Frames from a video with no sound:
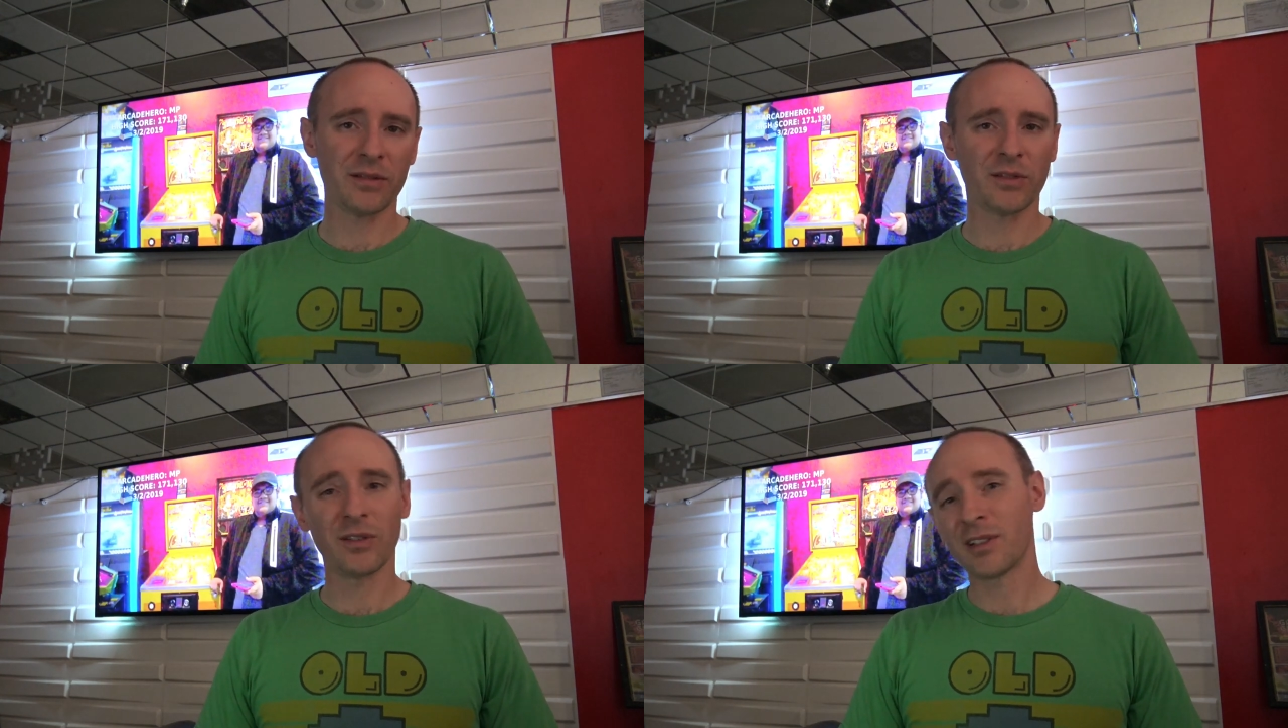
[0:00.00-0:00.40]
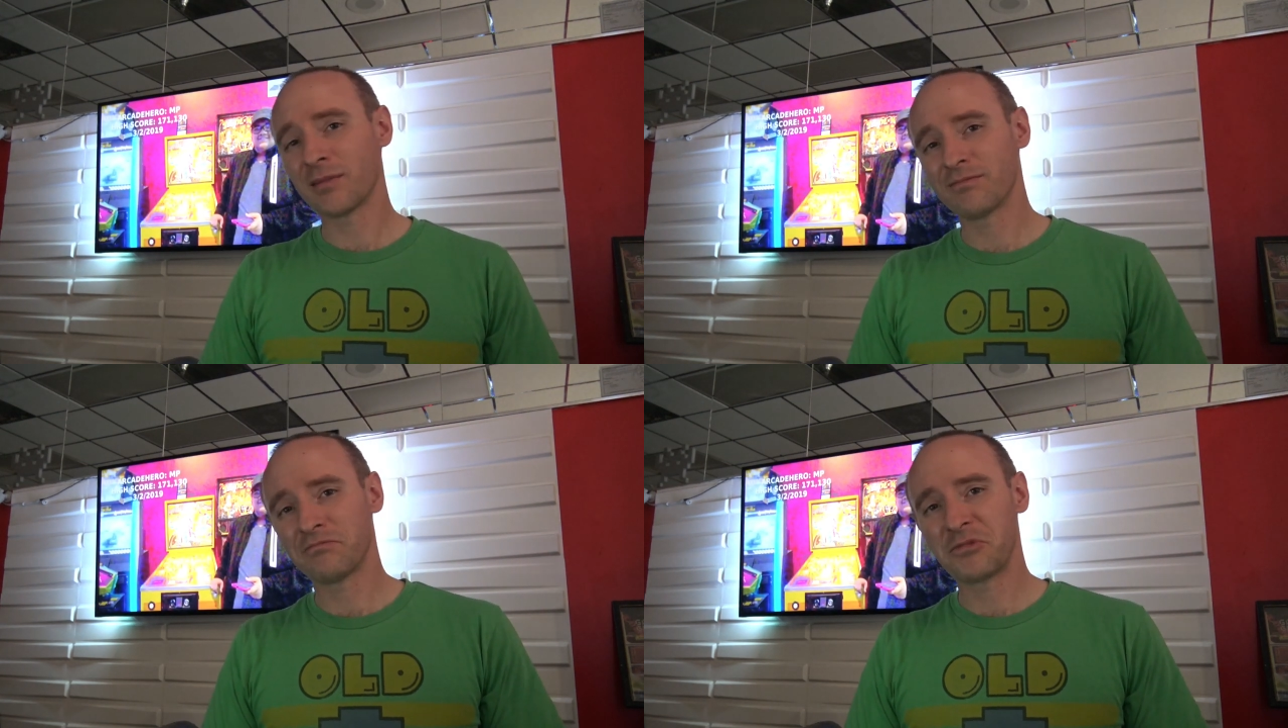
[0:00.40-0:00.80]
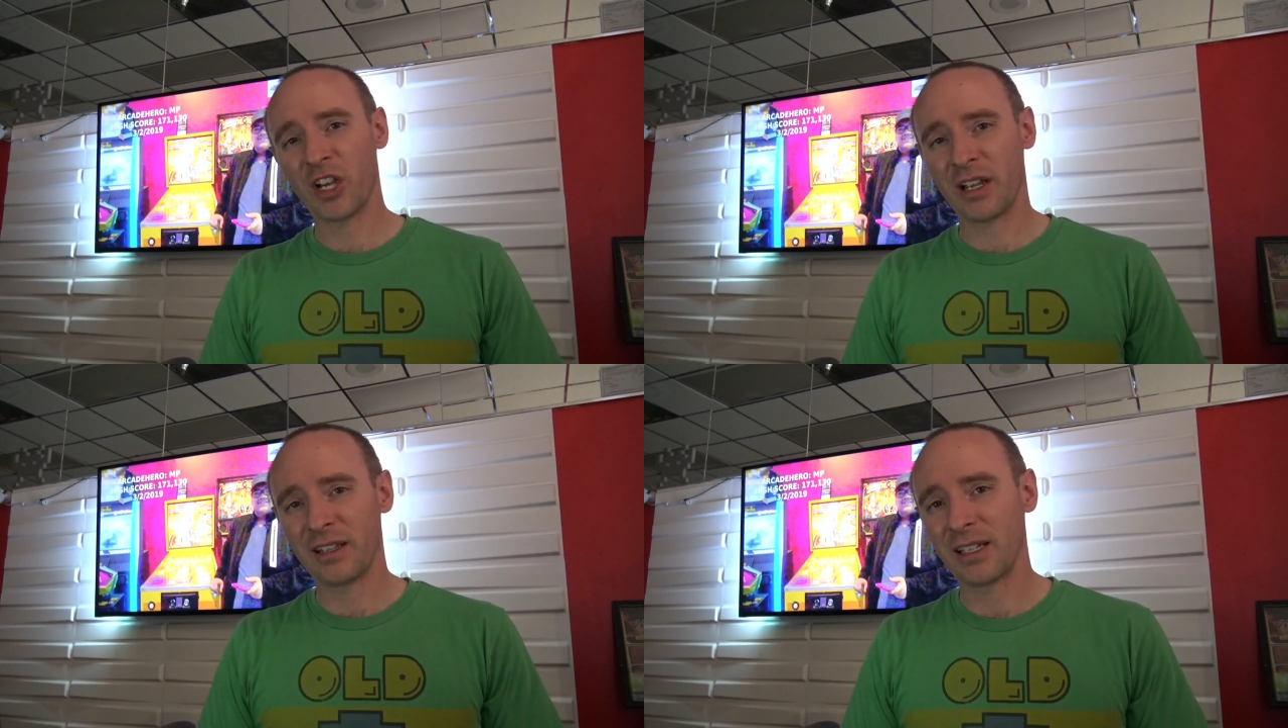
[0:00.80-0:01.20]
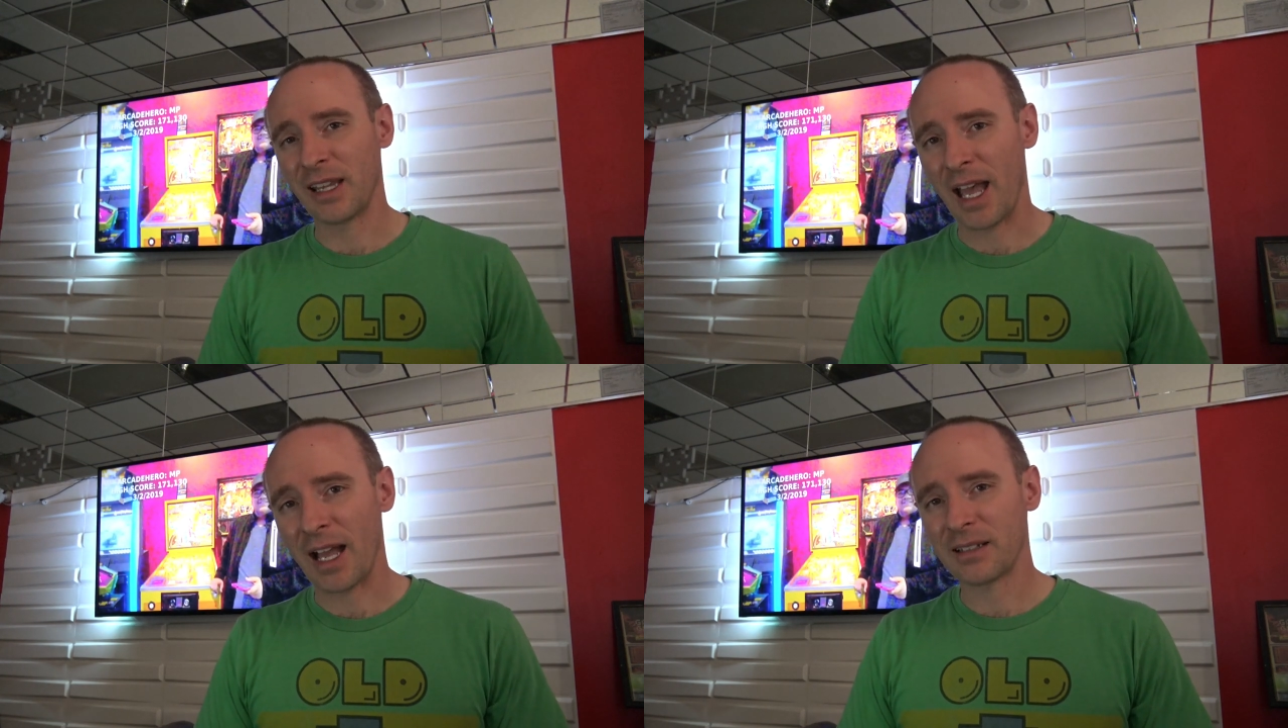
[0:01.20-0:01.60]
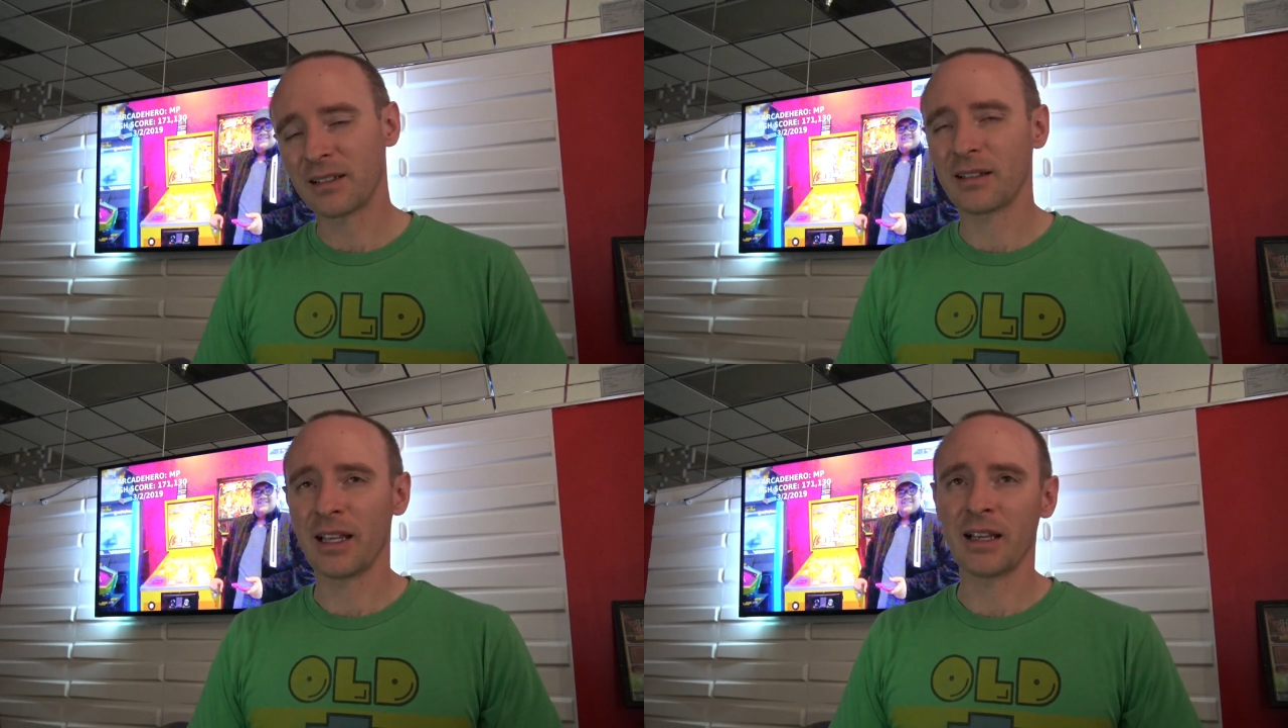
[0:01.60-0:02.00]
And so you can check into that
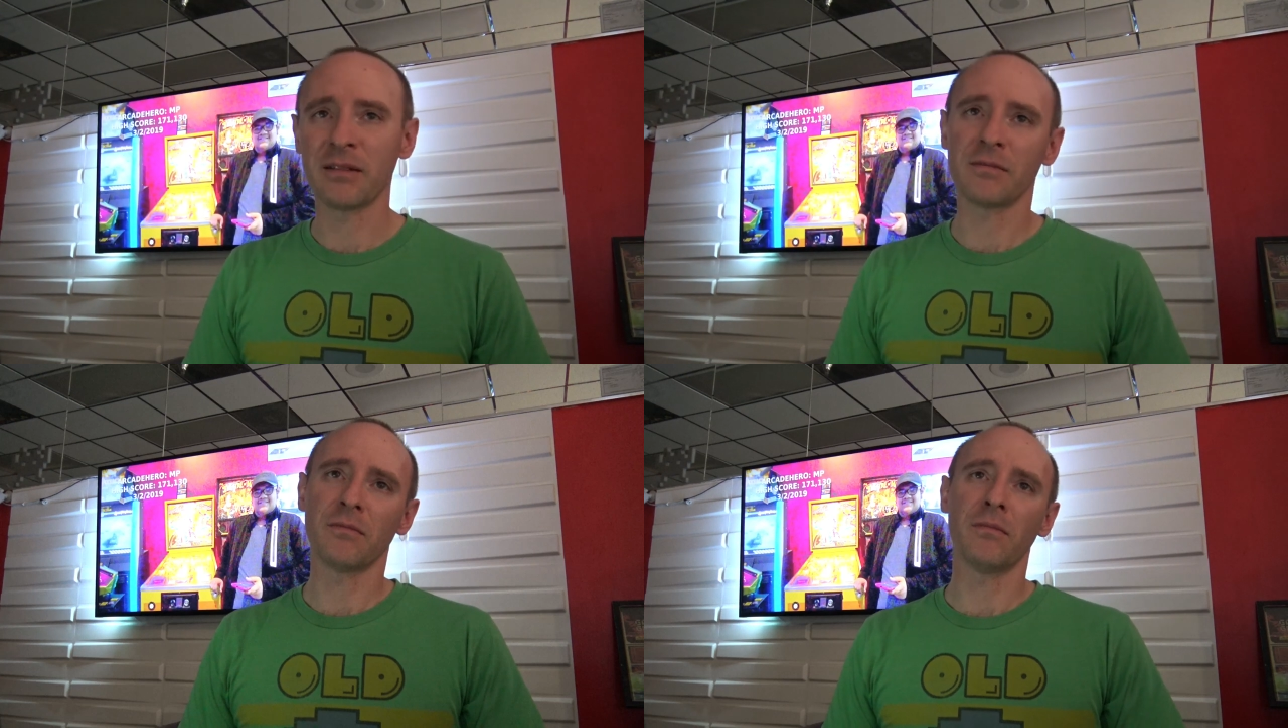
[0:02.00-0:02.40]
that